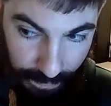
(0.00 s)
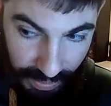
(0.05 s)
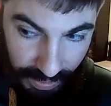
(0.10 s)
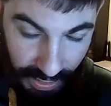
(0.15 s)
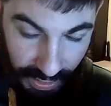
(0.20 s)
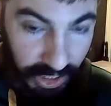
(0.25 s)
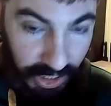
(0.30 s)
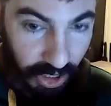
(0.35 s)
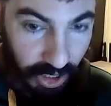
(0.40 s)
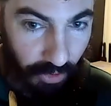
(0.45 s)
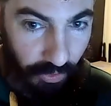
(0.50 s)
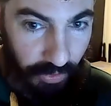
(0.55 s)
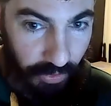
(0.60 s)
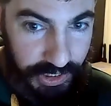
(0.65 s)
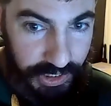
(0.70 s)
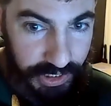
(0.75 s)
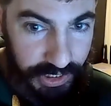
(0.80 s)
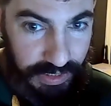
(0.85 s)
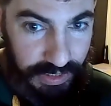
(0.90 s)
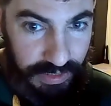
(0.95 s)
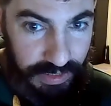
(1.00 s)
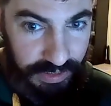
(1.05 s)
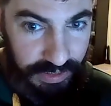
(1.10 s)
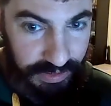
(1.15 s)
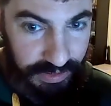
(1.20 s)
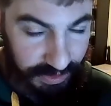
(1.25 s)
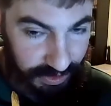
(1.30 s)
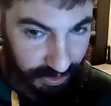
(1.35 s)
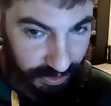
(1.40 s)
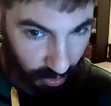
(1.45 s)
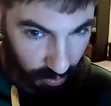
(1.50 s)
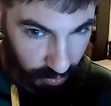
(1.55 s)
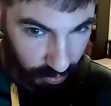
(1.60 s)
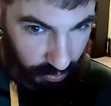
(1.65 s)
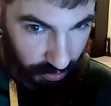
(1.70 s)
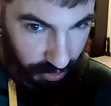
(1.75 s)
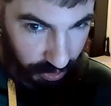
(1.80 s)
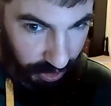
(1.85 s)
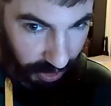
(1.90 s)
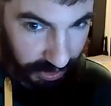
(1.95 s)
encouraging this
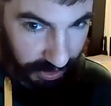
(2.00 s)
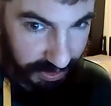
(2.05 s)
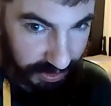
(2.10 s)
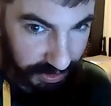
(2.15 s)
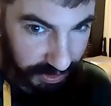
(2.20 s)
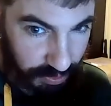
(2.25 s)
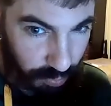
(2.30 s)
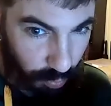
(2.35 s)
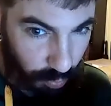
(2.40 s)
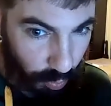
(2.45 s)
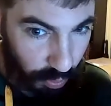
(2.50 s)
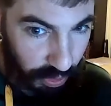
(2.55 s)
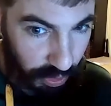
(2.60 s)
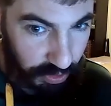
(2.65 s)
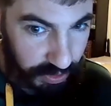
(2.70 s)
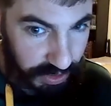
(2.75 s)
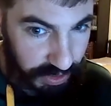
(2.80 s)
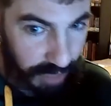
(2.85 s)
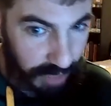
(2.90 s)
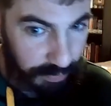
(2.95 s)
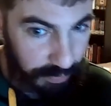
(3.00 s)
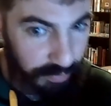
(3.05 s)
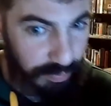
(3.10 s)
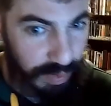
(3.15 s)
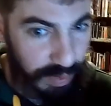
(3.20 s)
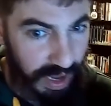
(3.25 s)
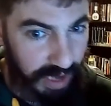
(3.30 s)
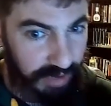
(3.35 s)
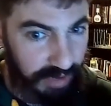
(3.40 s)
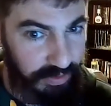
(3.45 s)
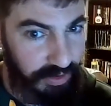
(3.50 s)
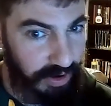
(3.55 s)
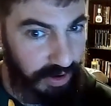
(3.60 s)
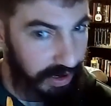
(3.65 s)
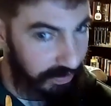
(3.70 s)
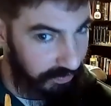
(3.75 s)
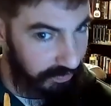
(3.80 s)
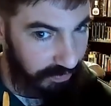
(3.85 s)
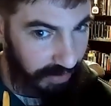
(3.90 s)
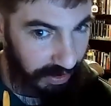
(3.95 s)
social justice warrior type of behavior
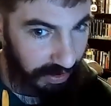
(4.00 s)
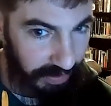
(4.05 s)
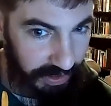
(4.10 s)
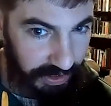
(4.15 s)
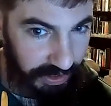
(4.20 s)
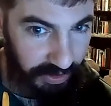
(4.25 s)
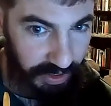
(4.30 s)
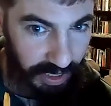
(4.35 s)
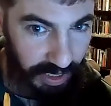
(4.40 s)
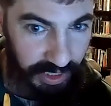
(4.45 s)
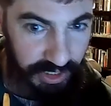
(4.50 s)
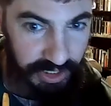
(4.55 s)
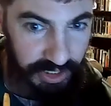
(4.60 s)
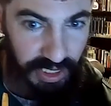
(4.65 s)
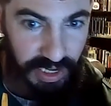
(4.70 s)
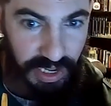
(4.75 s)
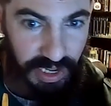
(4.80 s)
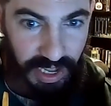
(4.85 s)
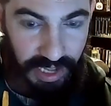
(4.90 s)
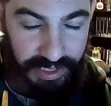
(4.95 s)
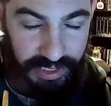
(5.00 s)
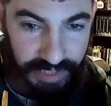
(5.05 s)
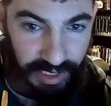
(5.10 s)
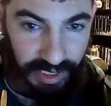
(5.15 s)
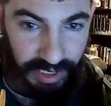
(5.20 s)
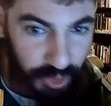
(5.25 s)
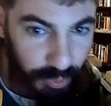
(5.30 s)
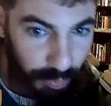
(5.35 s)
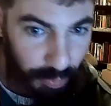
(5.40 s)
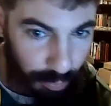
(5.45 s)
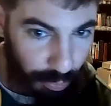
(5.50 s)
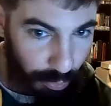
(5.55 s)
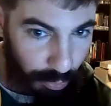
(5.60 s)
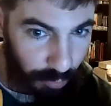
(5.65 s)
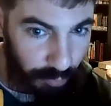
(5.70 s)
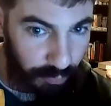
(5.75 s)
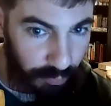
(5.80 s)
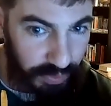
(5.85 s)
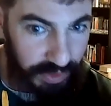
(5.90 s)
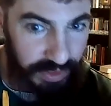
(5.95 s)
at a very young age has actually
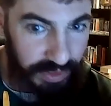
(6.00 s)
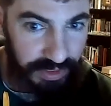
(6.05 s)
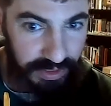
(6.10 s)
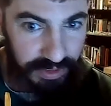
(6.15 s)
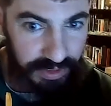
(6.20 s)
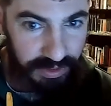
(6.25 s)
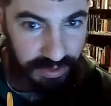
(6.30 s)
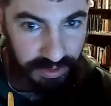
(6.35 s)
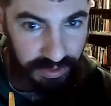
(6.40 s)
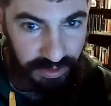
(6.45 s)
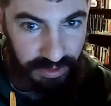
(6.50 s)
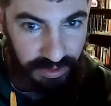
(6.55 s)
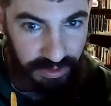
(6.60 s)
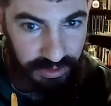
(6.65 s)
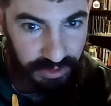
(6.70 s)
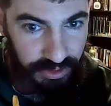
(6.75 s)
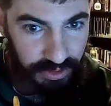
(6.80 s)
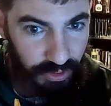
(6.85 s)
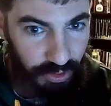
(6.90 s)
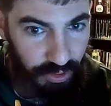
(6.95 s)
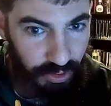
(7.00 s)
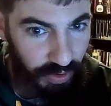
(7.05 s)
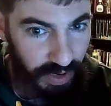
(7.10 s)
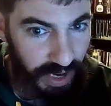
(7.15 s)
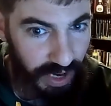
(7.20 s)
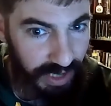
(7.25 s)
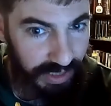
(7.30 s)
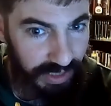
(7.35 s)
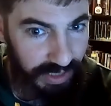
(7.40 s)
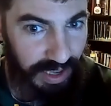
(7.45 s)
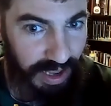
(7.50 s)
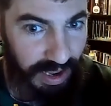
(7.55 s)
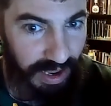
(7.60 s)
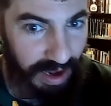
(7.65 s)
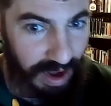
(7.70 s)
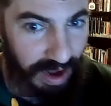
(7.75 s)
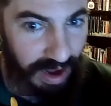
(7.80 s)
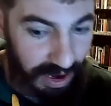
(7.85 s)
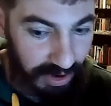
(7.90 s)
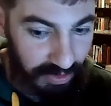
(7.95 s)
proven to create a
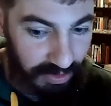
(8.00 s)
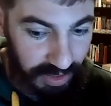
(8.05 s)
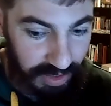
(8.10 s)
higher